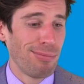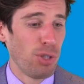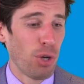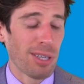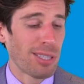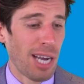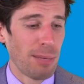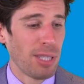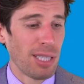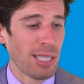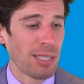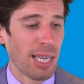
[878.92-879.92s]
New York Times
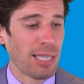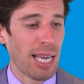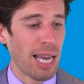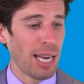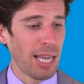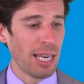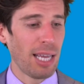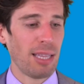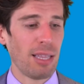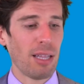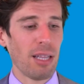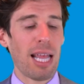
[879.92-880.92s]
and things like that. And
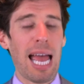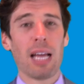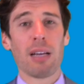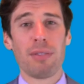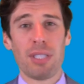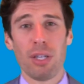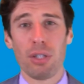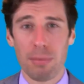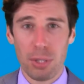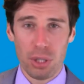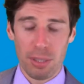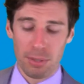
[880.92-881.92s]
then the lack of
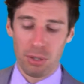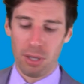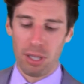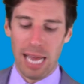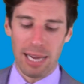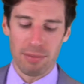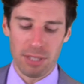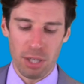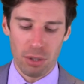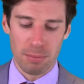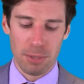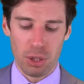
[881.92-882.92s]
salesmanship. So, the lack of
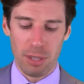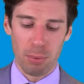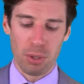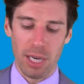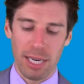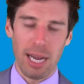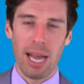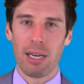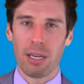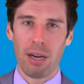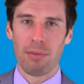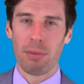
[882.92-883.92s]
salesmanship, which I kind
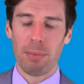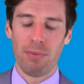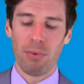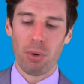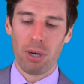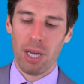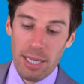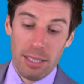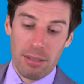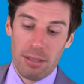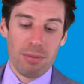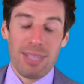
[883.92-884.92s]
of covered before,
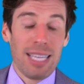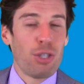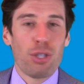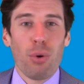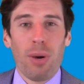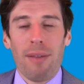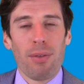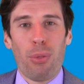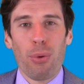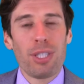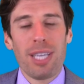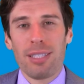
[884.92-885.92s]
is they just don't have
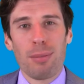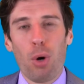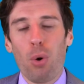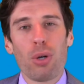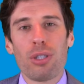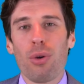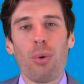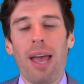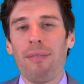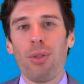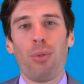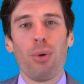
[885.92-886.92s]
enthusiasm. Owners don't
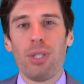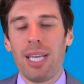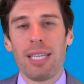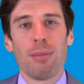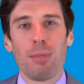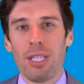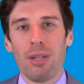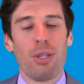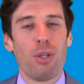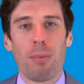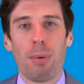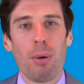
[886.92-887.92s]
have enthusiasm
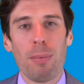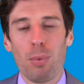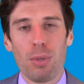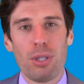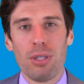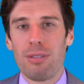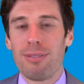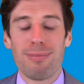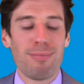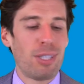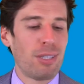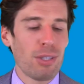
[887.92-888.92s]
selling their apartment, which is
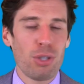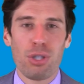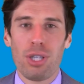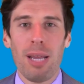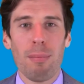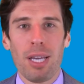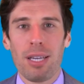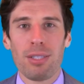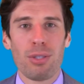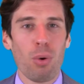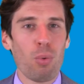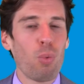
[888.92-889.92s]
such a shame
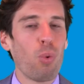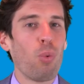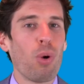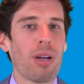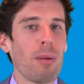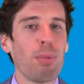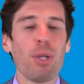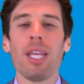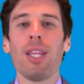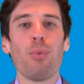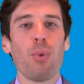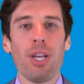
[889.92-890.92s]
because someone will
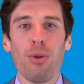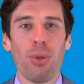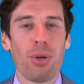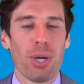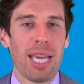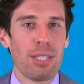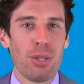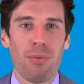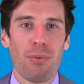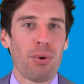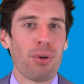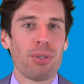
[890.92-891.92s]
completely redo their kitchen
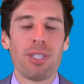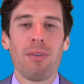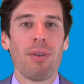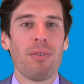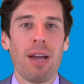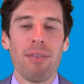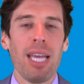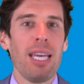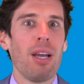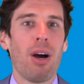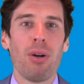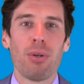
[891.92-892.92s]
for 75,
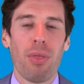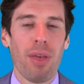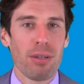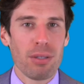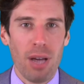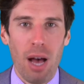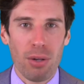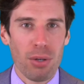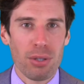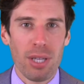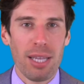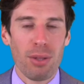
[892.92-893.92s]
80,
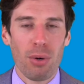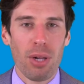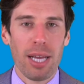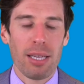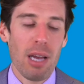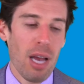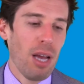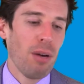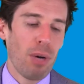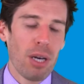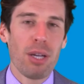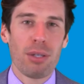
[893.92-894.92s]
$100,000. And they're like,
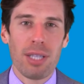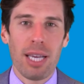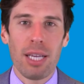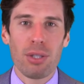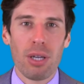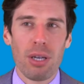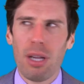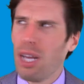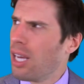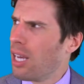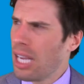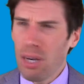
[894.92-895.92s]
well, here's the kitchen.
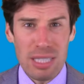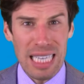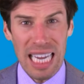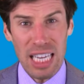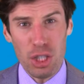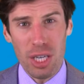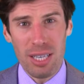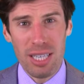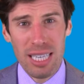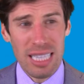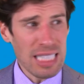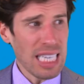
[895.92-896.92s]
Here's the kitchen.
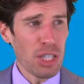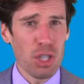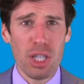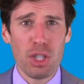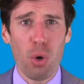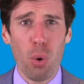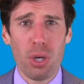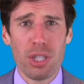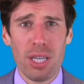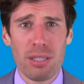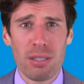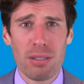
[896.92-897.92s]
This kitchen is
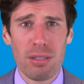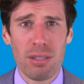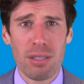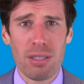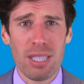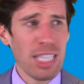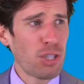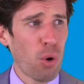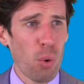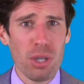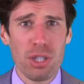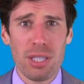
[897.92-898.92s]
gorgeous. It's
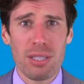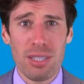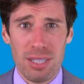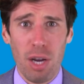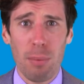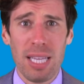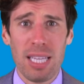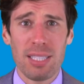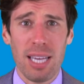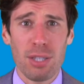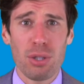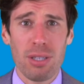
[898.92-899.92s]
gorgeous. Sell me
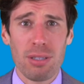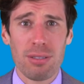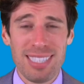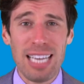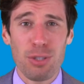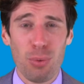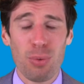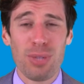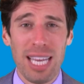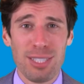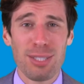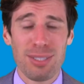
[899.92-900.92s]
this kitchen. That's,
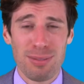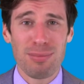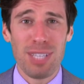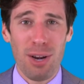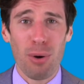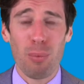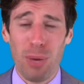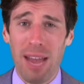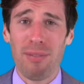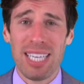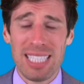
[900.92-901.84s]
that's, you know, we have an